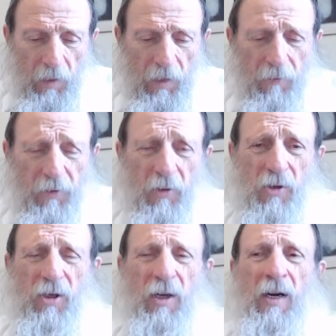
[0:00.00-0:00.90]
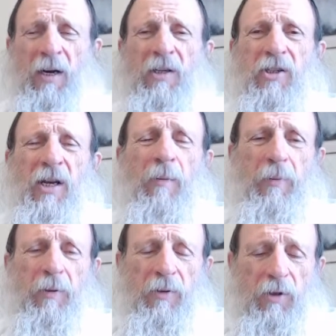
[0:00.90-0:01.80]
If there is an
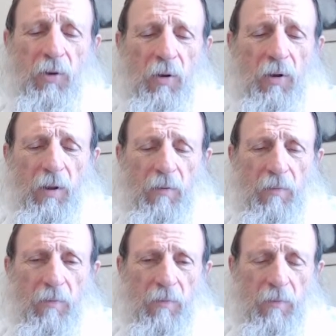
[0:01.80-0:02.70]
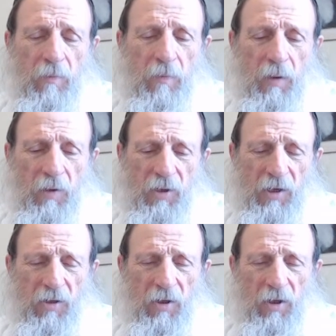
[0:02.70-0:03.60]
example in the Torah, it
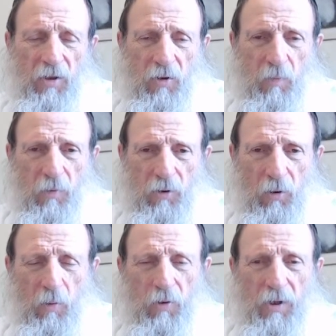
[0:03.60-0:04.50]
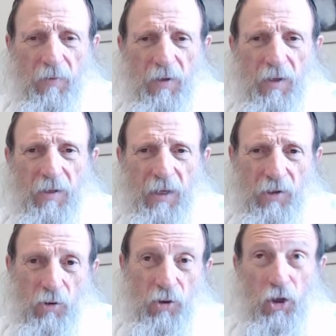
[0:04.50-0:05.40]
says that the Torah was given in a
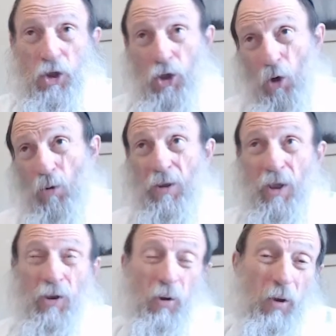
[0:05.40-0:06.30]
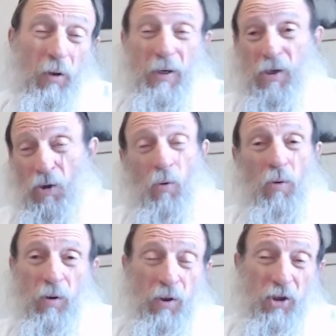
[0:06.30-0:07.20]
desert to show that the Torah is
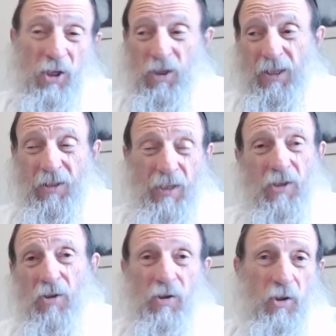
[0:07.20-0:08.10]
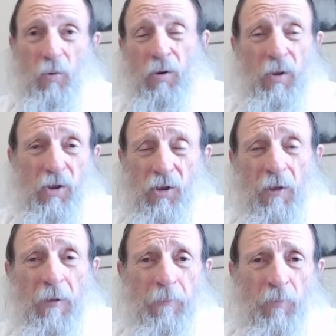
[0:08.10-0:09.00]
ownerless, just like a desert is ownerless.
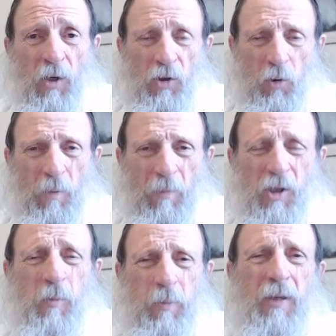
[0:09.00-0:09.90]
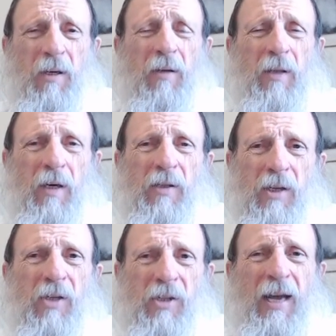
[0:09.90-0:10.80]
So it must be that it's
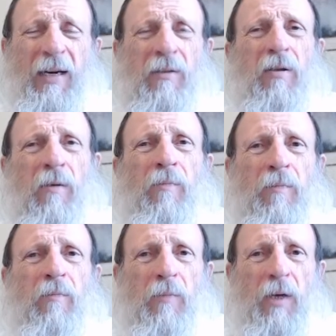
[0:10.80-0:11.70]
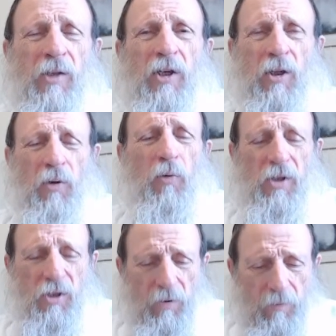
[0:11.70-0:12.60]
exact. It's a good
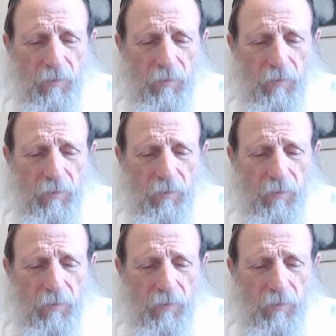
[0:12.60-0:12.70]
reason.